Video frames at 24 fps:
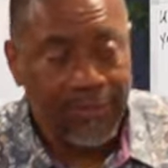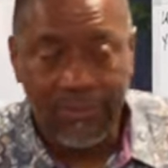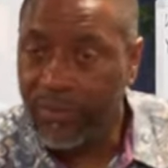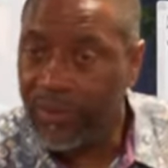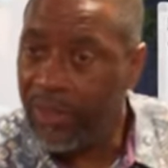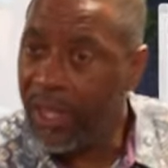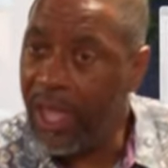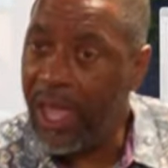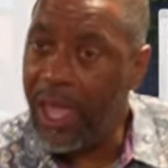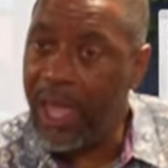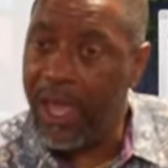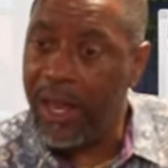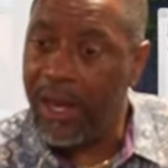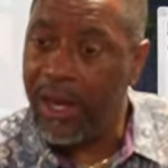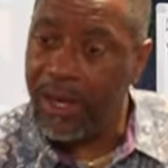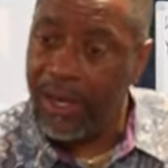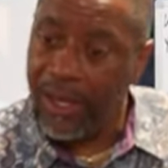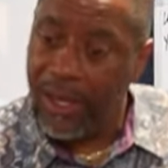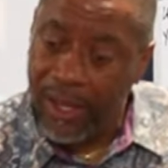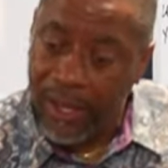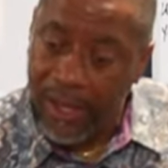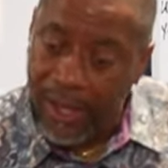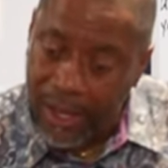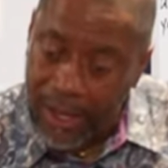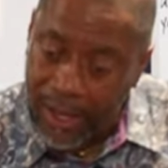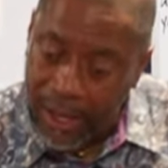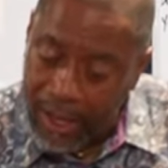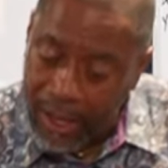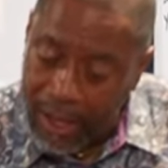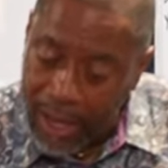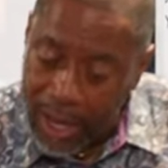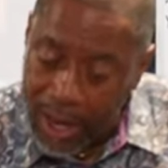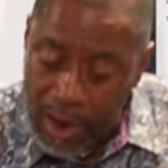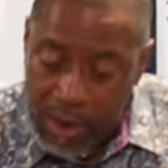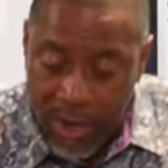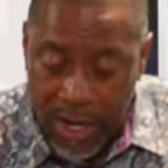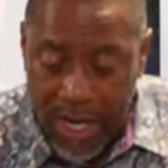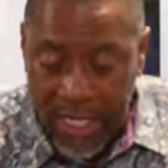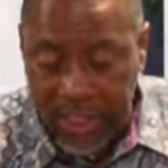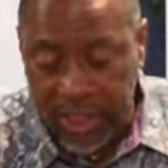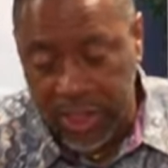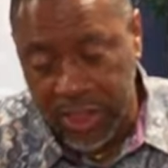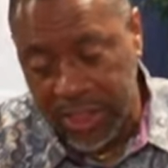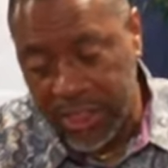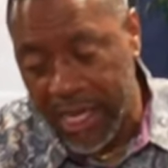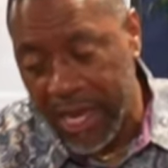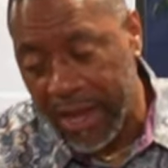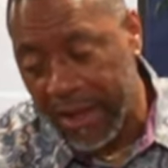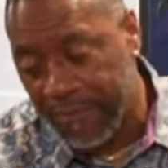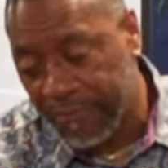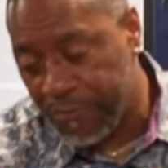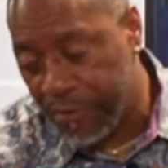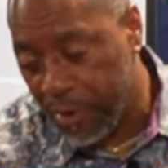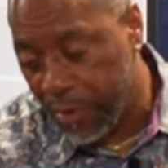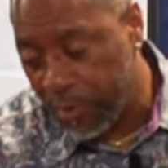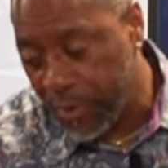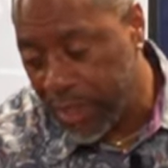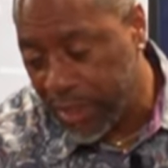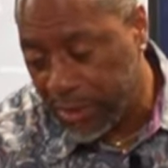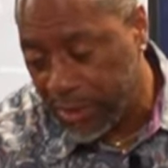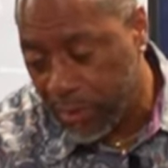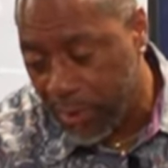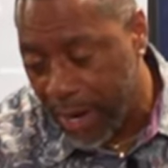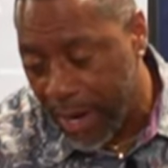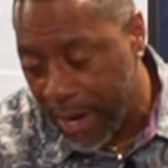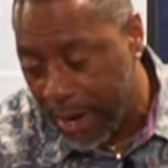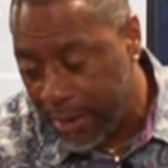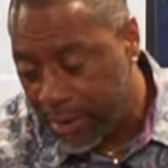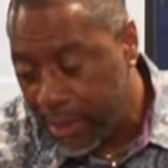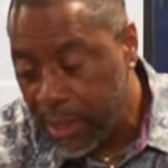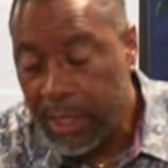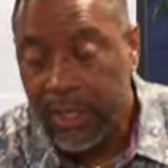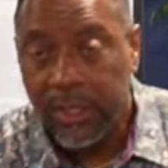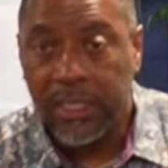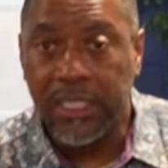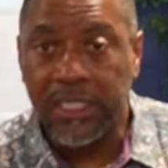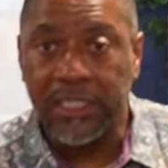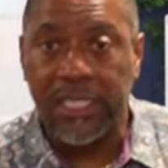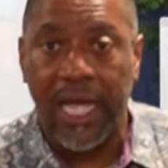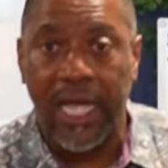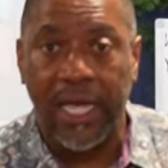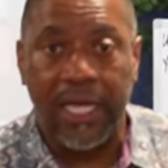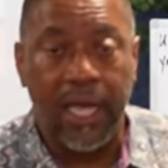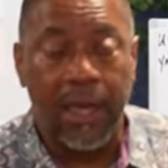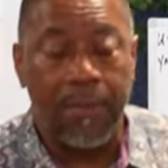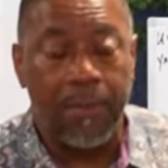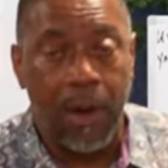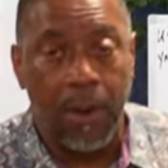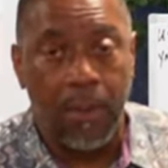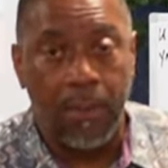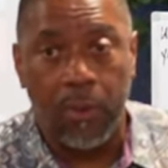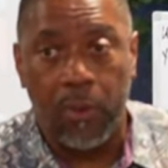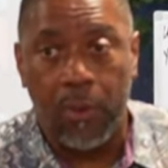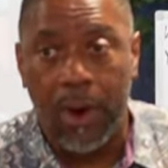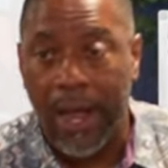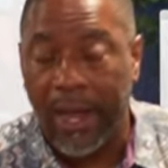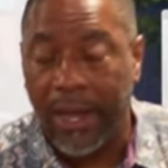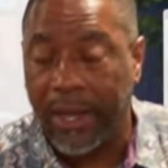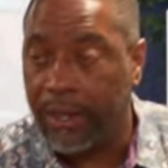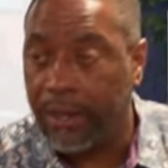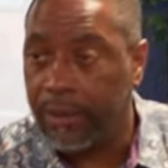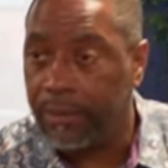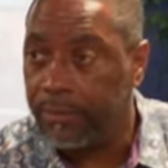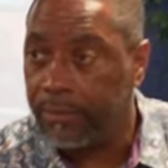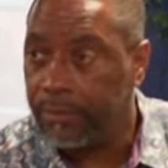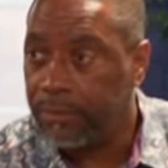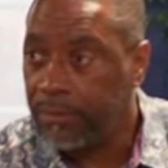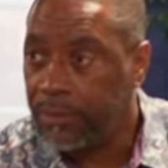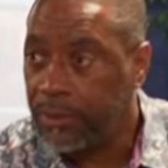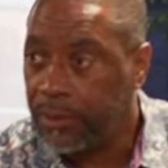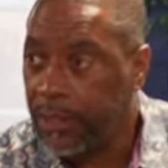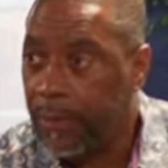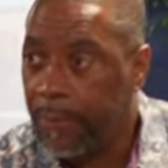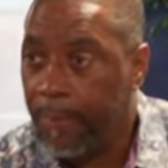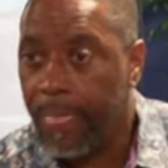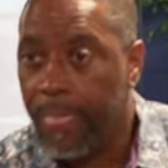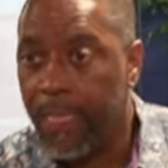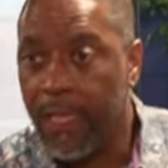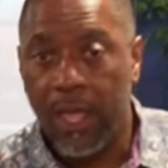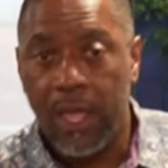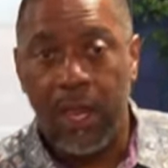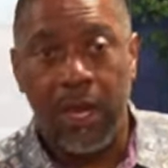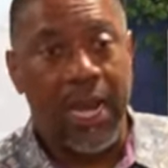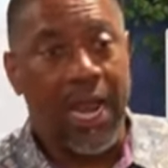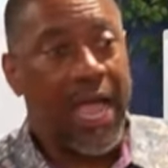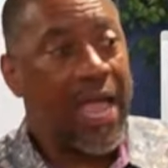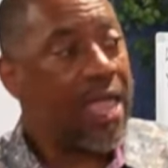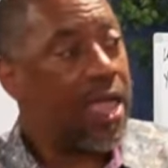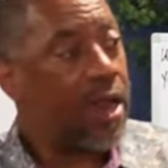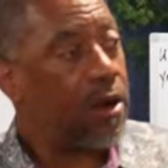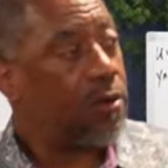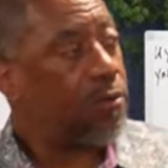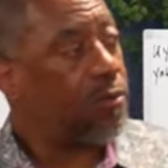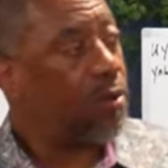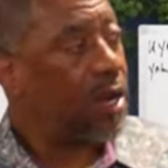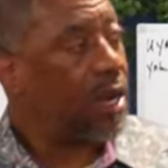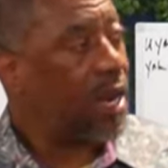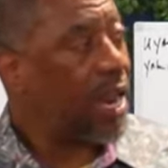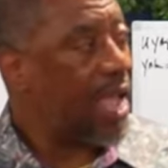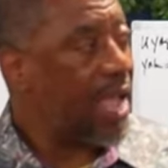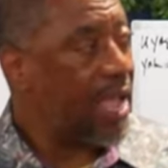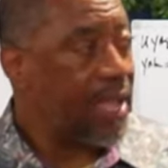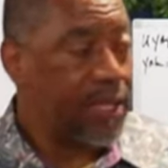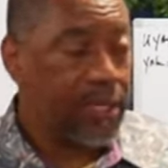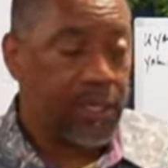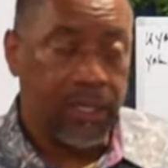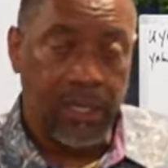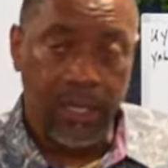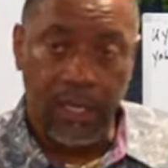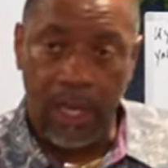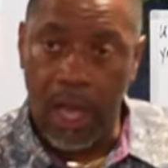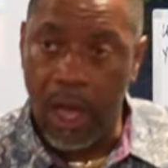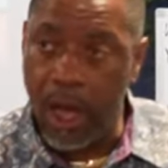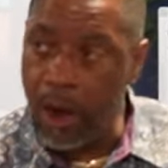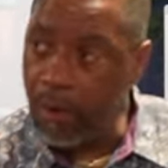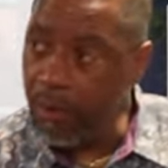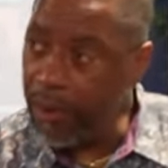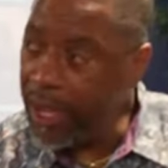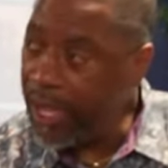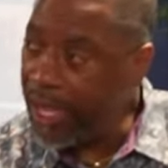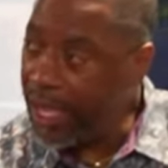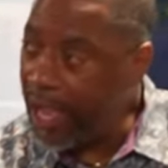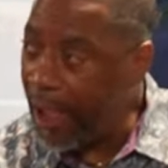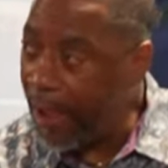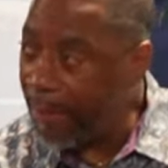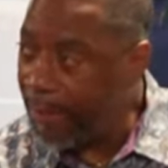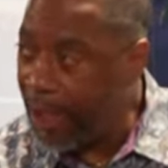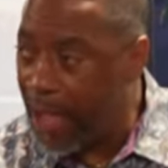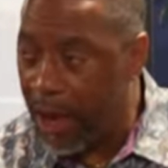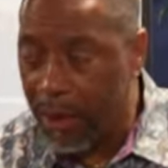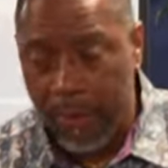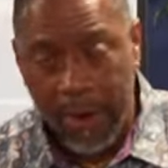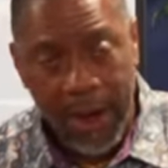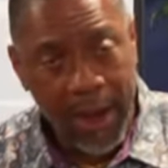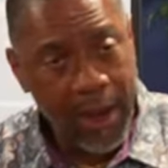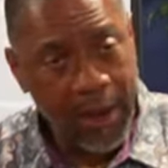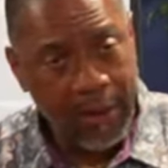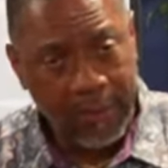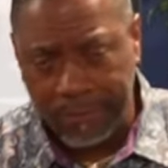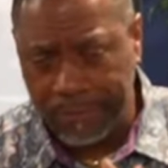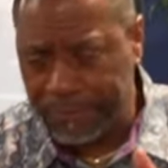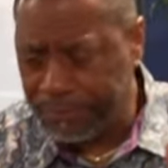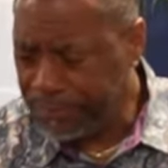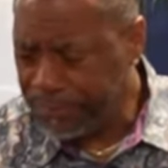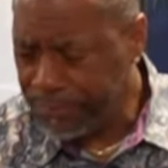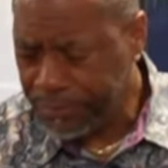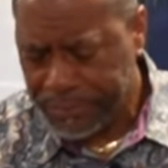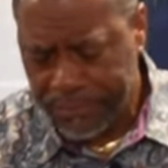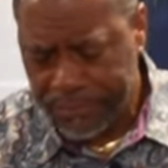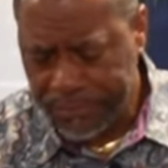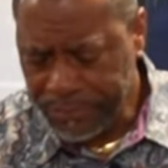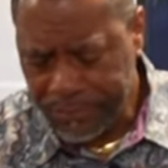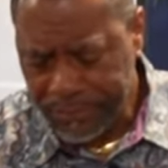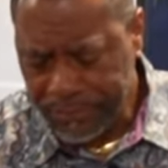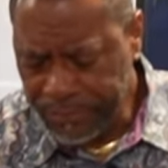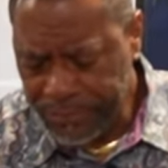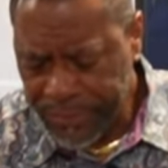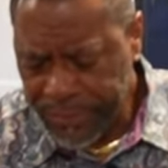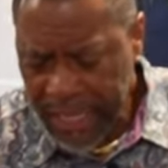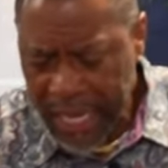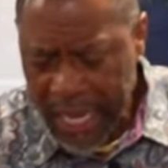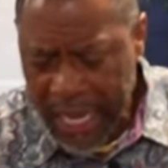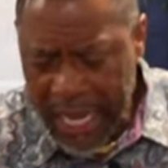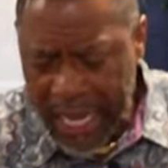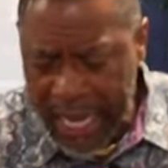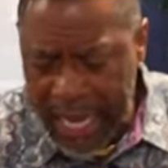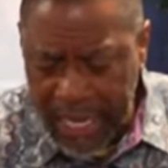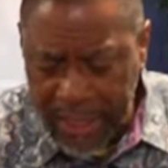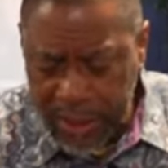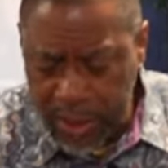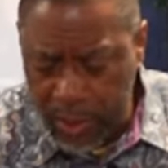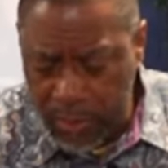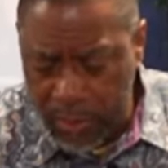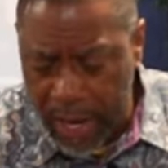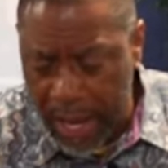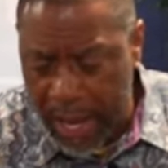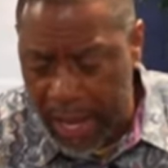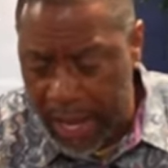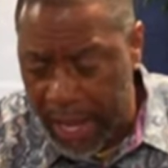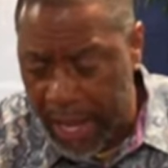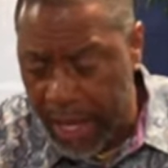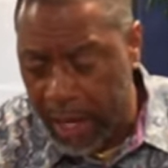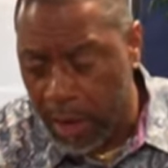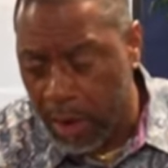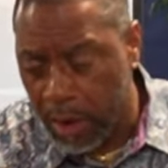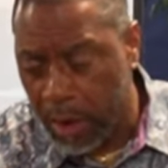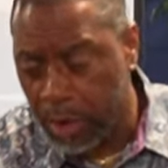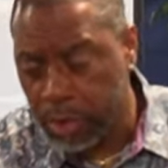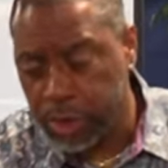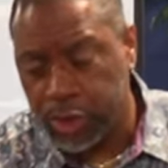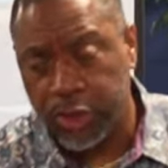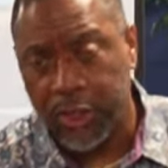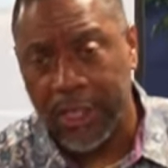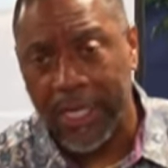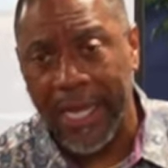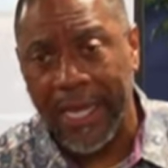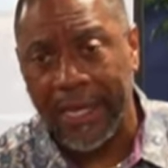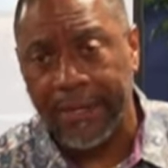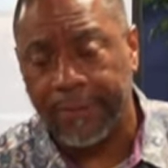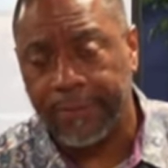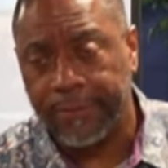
And he only let you stay up for a reason why. That's how I keep on barracking. Now y'all don't realize, only he carry y'all around, he got you around, it gonna hurt you later.